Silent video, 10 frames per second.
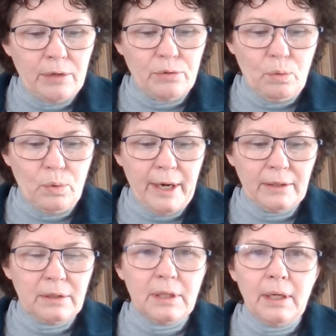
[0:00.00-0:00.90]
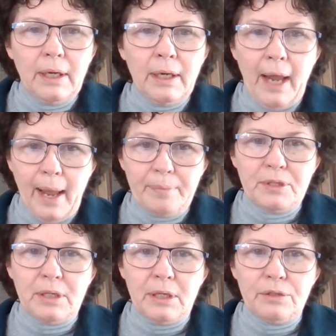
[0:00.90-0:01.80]
as rest and
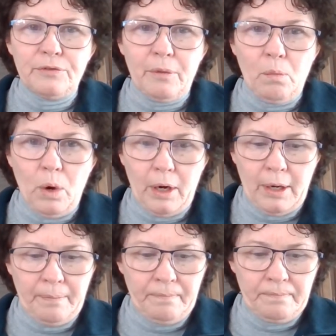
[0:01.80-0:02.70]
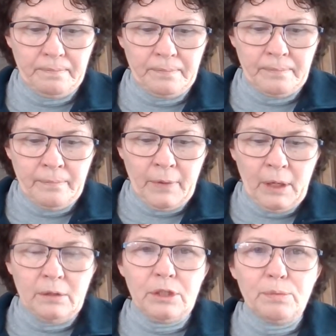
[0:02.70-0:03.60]
abstinence from work.
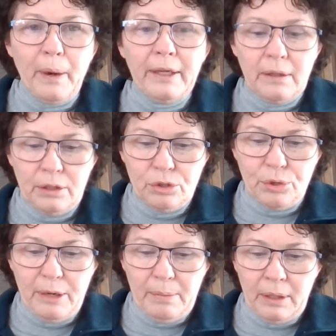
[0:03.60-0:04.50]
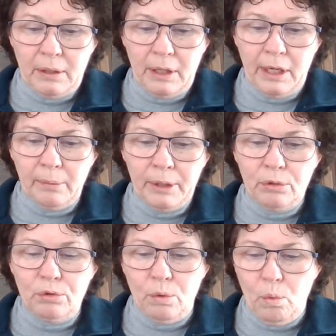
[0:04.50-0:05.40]
Despite this treatment, Gilman
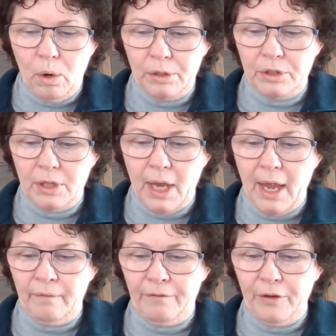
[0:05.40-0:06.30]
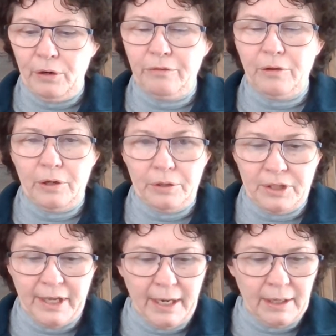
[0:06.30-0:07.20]
grew worse and feared for her
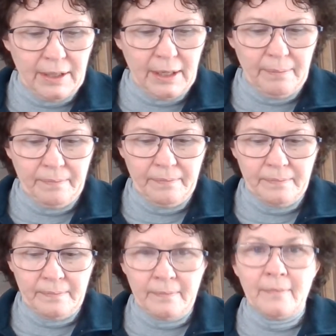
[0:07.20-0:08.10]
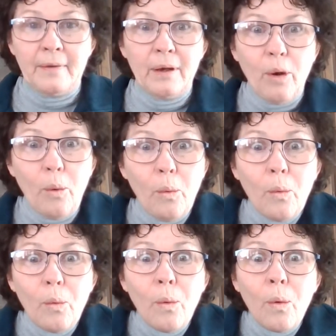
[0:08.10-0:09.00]
sanity.
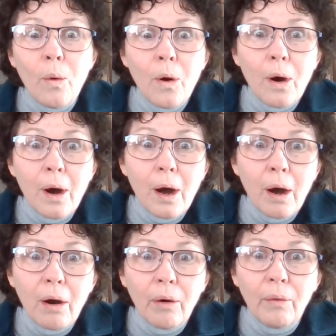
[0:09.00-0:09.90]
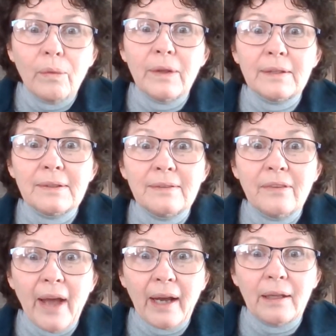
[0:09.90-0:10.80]
Whoa, that's
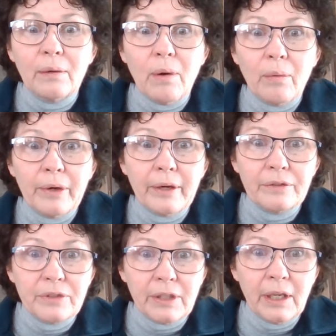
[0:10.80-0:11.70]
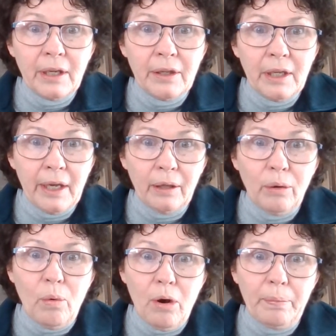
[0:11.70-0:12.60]
exactly what we are seeing in the yellow
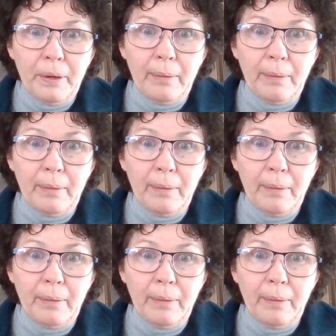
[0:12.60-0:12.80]
wall.